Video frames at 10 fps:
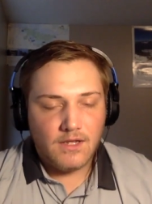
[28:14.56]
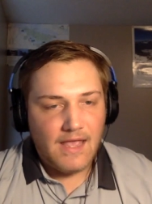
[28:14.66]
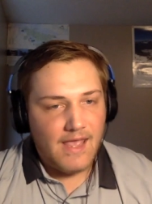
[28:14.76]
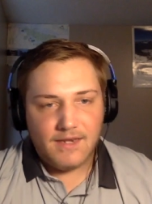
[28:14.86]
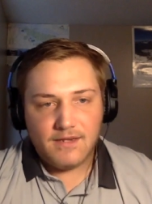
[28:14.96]

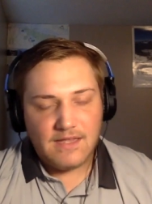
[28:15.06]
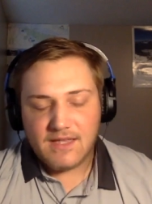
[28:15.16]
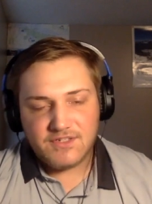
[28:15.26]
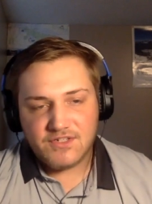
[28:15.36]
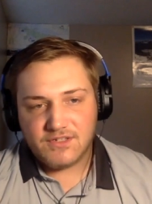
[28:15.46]
And
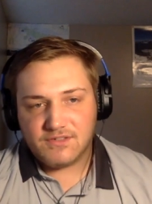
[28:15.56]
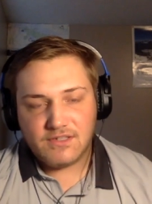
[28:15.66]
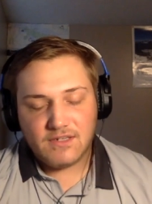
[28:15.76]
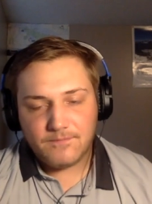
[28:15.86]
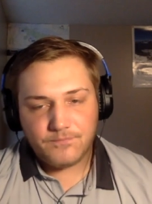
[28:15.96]
it's just
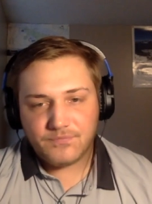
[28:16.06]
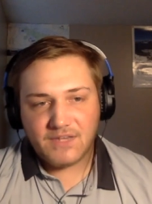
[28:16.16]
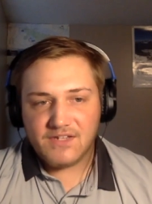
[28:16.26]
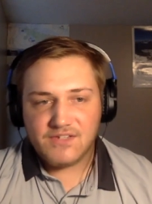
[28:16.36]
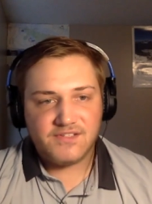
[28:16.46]

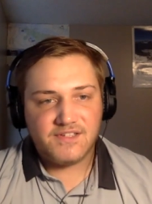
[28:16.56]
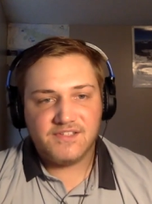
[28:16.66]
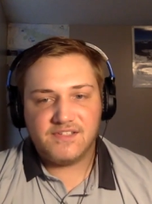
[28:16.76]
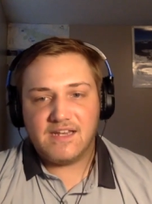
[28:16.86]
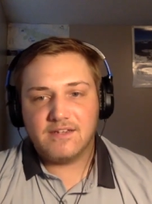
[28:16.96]

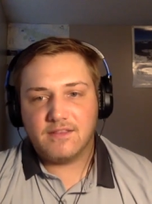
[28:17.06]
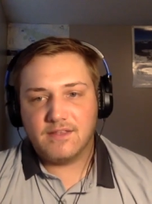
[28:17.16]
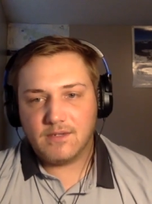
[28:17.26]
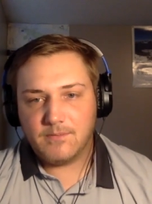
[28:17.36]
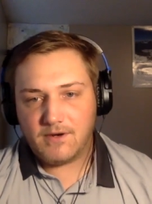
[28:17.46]
insane to
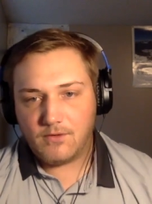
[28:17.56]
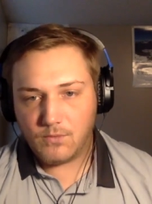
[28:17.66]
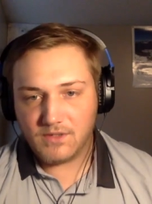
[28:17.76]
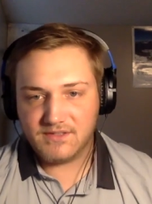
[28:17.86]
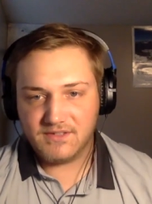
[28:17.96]
think about
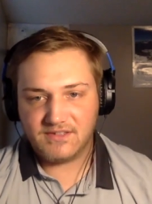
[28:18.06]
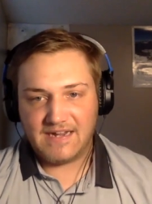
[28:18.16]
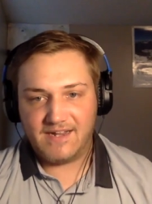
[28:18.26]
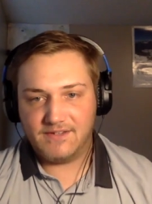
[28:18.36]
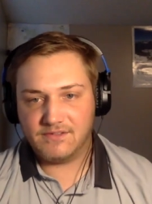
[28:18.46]
what this
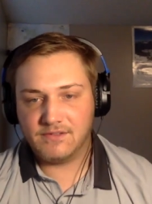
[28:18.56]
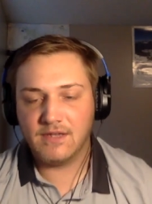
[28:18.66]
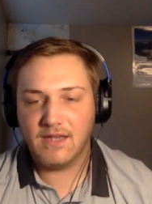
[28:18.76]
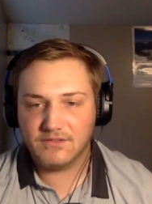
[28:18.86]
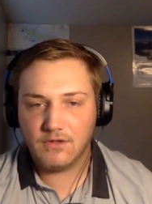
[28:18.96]
guy's
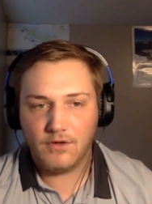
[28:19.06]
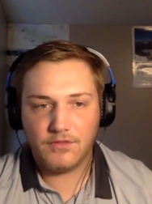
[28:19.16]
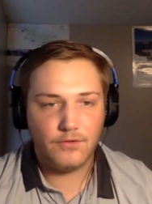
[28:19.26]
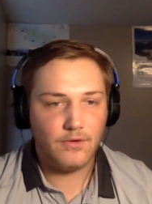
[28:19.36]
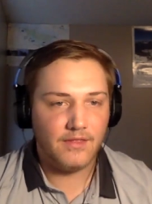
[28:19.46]
has gone
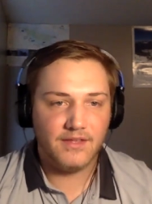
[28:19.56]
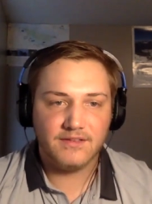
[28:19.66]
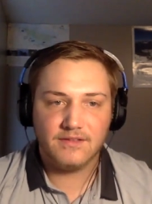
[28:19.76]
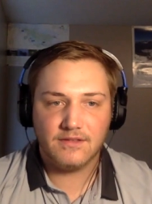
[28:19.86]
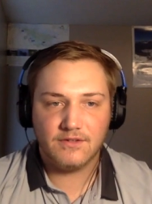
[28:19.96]
through. I
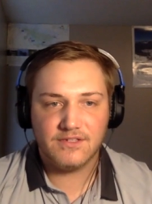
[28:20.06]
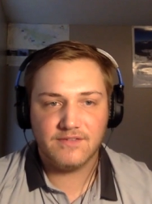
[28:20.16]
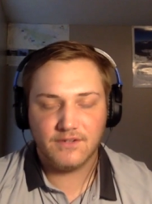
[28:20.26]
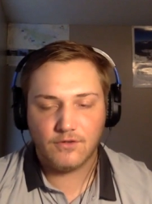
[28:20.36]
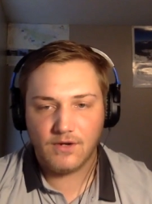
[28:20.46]
think there's
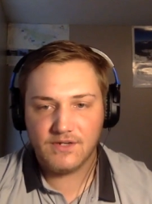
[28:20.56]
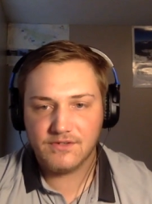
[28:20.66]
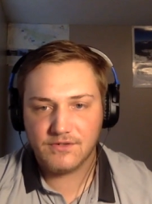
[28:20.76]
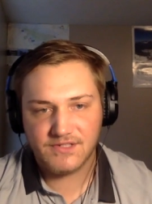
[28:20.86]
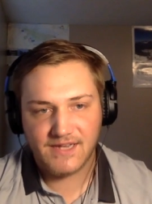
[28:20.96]
even a
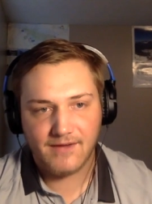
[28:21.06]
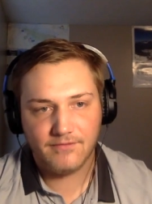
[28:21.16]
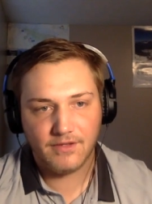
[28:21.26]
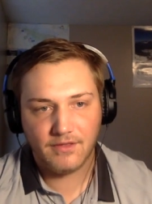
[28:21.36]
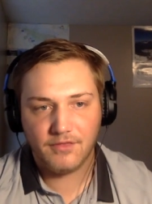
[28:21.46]
crazier stat of
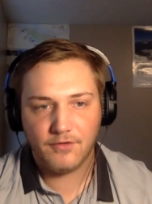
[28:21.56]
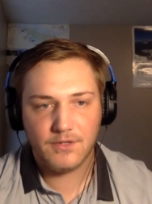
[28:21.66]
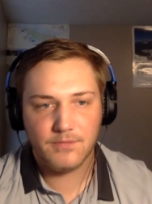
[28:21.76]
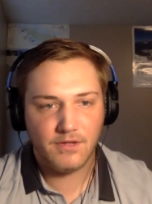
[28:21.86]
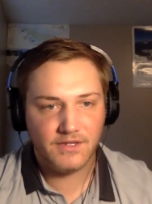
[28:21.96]
like
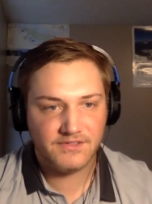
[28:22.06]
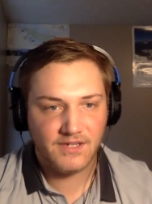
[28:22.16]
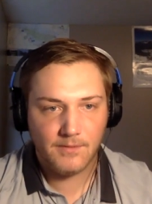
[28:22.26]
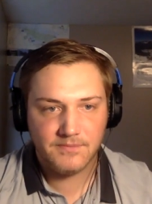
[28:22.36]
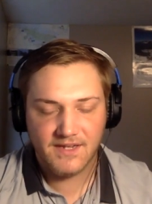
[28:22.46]
30 plus
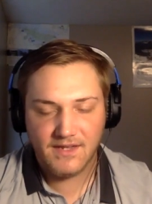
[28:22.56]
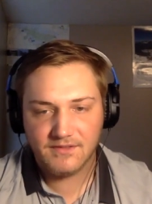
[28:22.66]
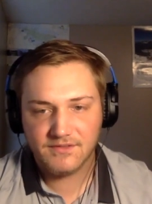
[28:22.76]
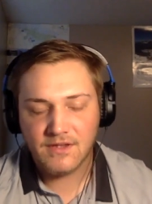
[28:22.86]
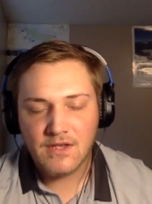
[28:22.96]
top
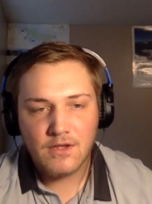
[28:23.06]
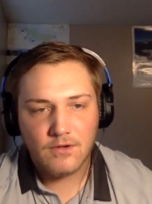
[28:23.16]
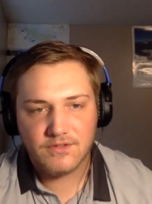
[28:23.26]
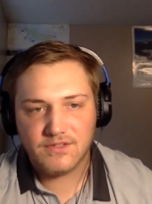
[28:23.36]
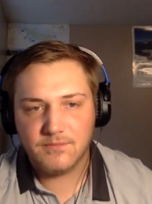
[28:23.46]
10s
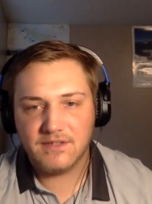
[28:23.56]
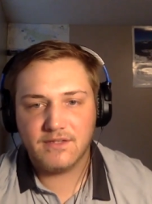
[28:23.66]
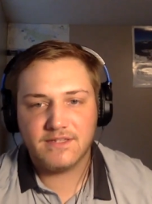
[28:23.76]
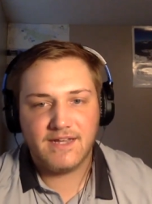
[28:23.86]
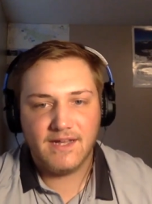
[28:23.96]
or something
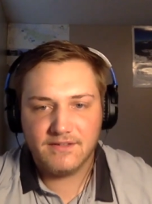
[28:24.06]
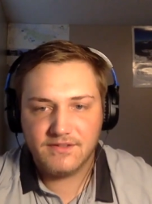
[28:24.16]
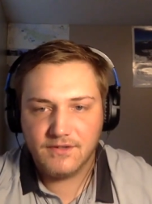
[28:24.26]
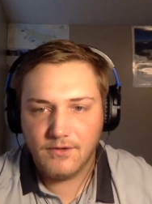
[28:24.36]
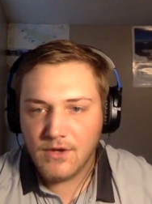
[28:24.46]
like that. And
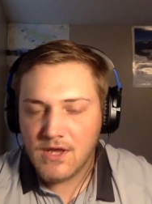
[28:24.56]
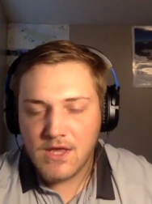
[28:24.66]
so